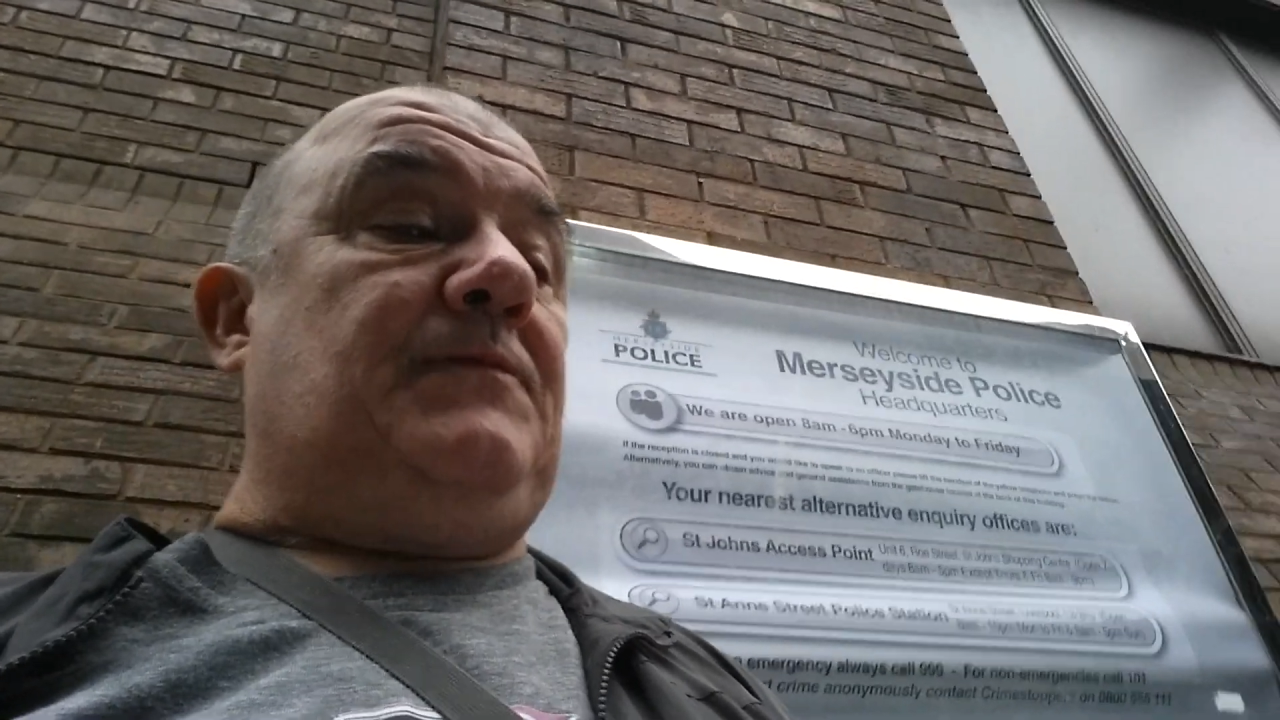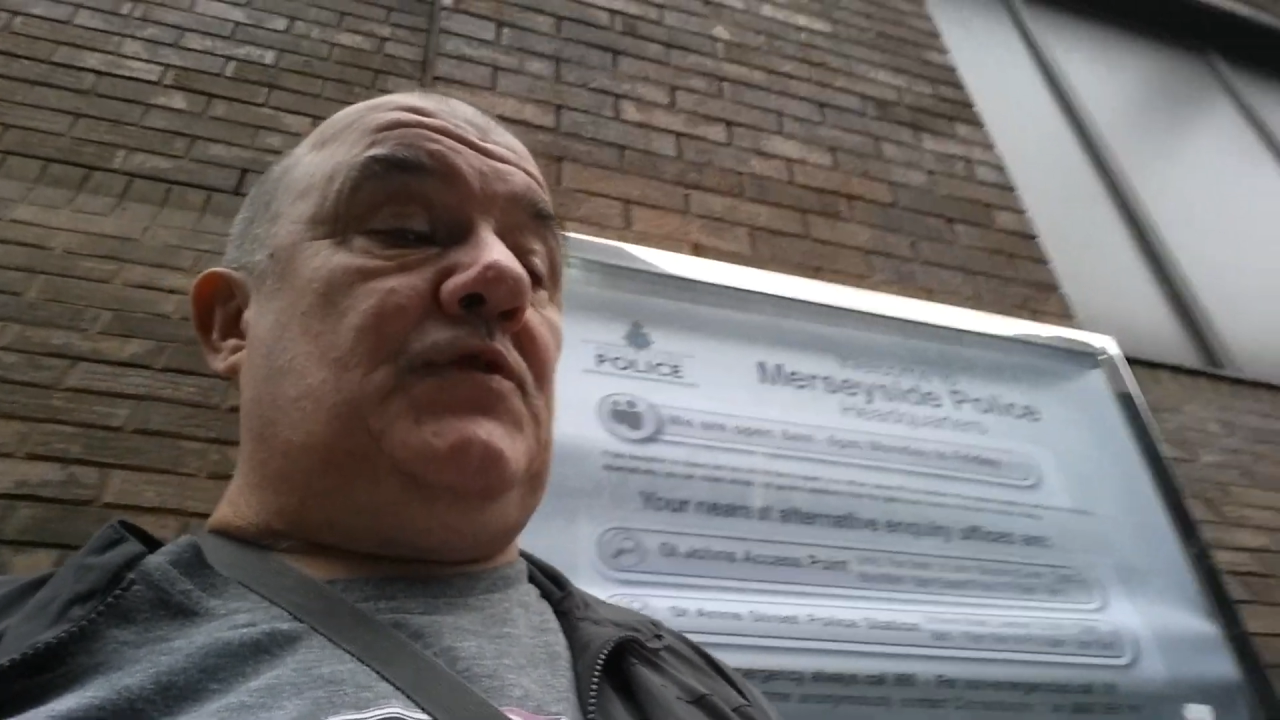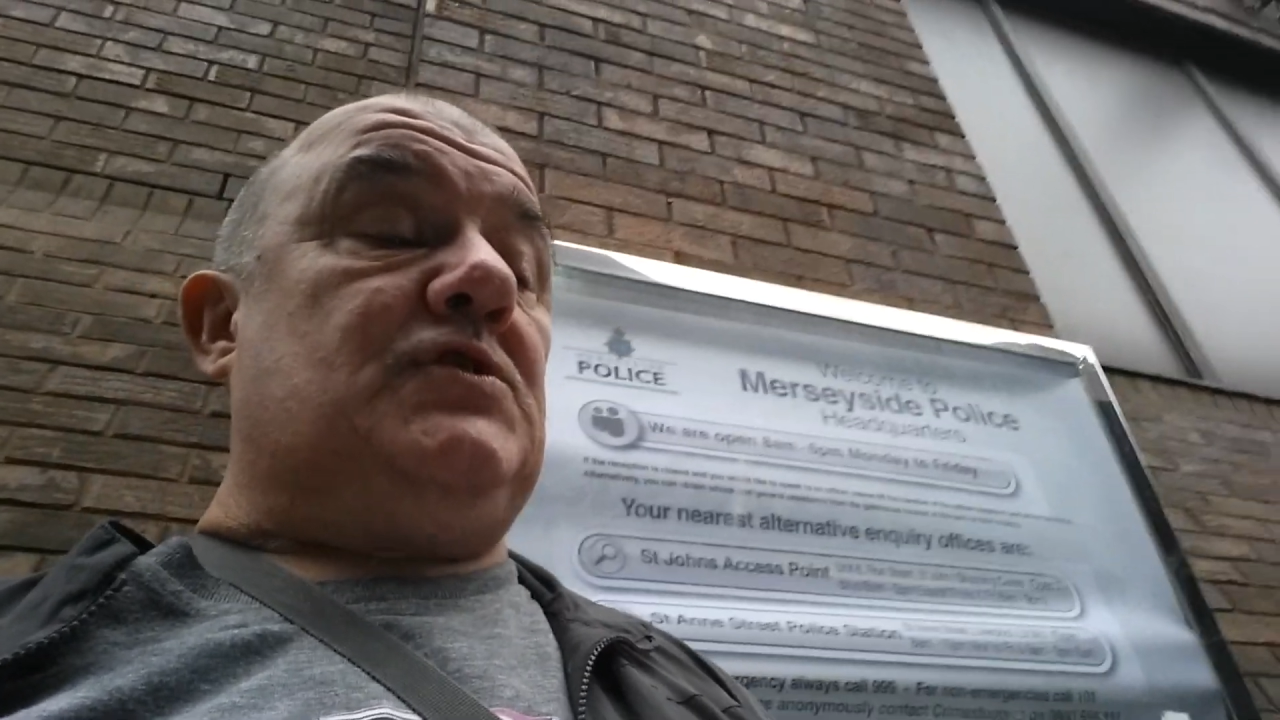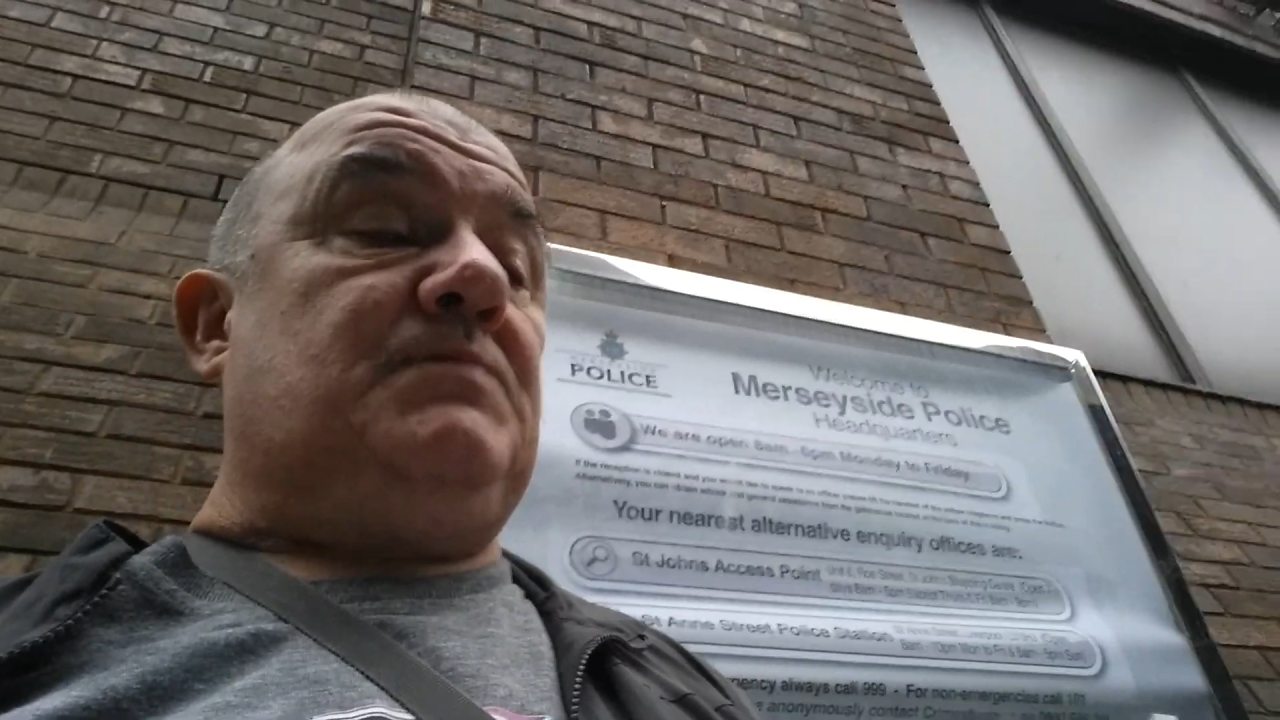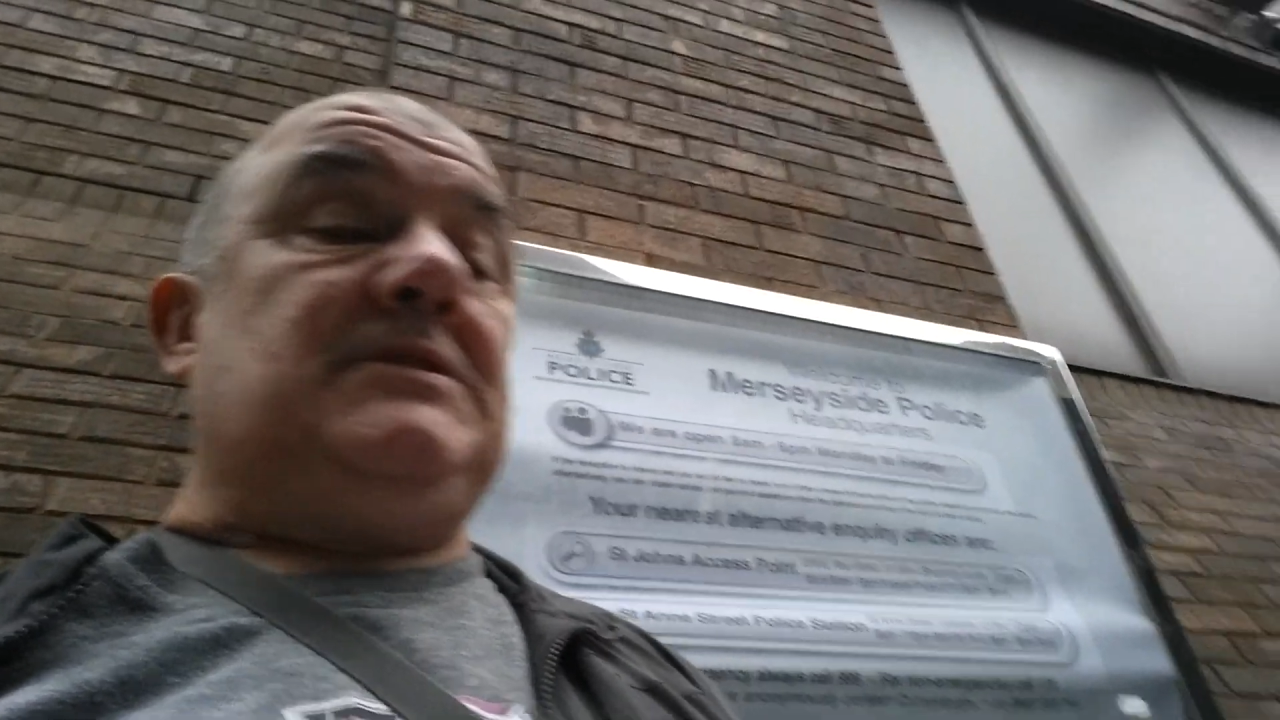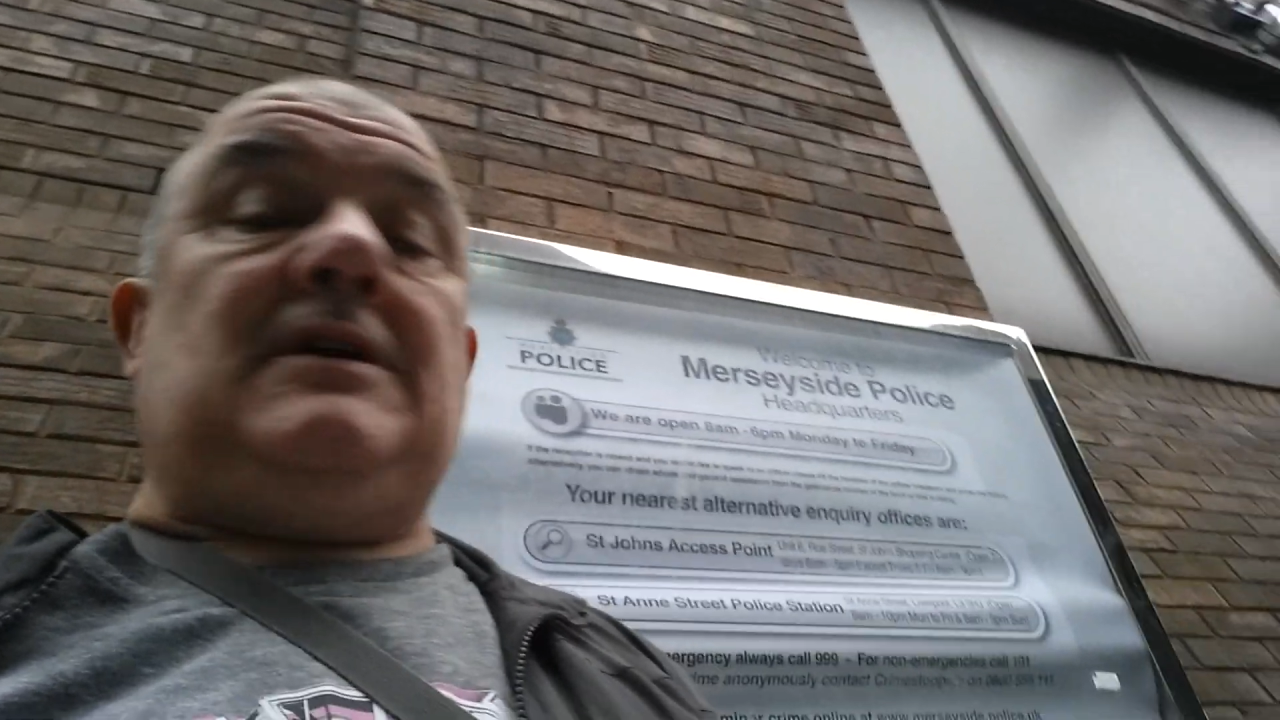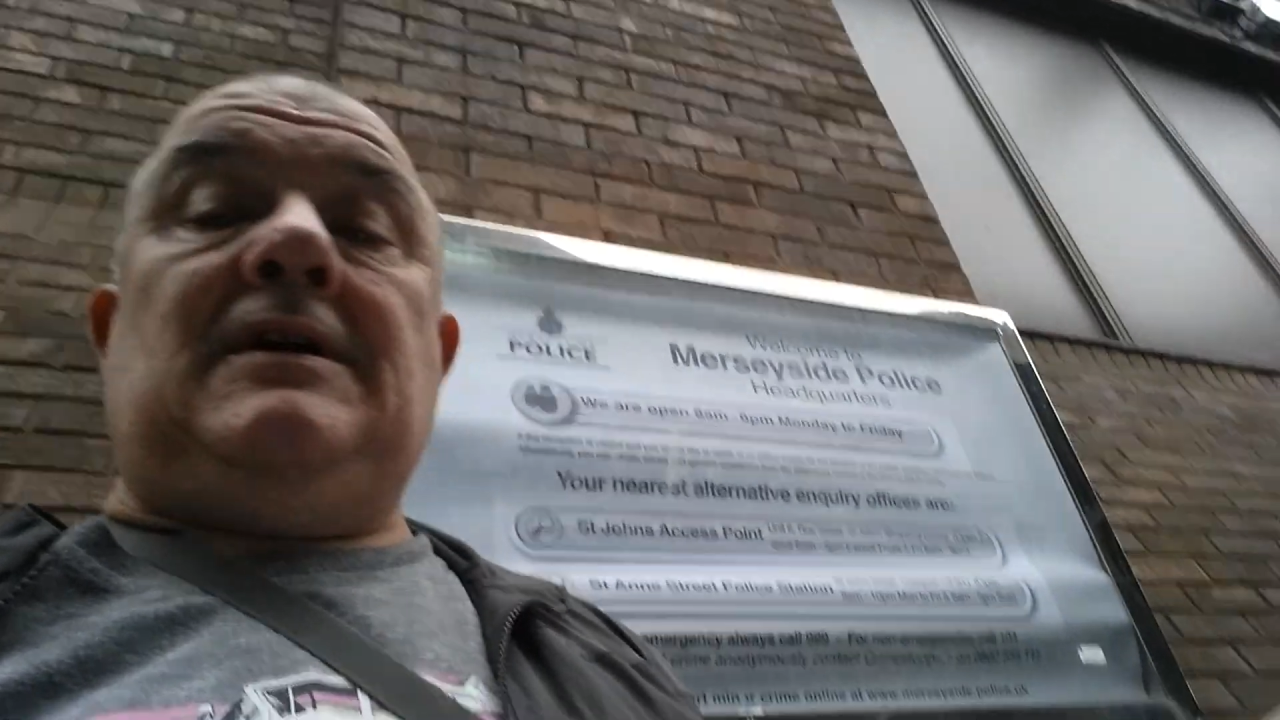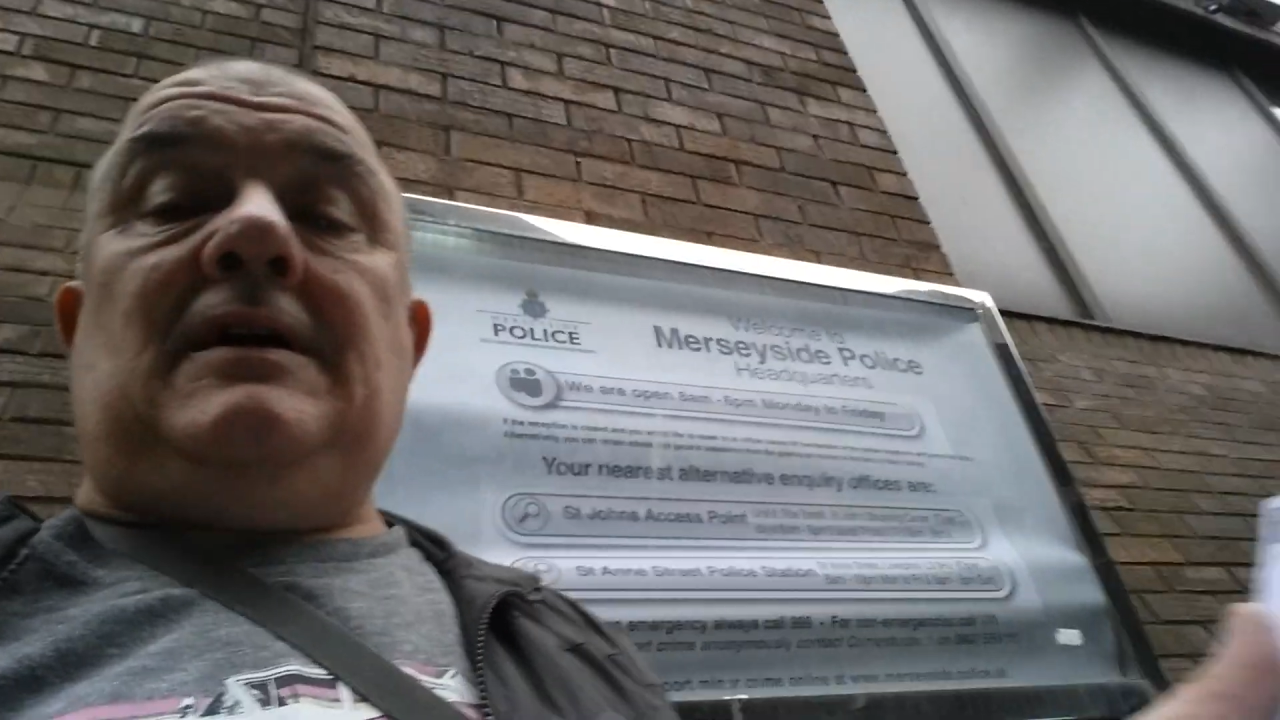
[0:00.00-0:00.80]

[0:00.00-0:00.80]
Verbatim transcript: enforcement.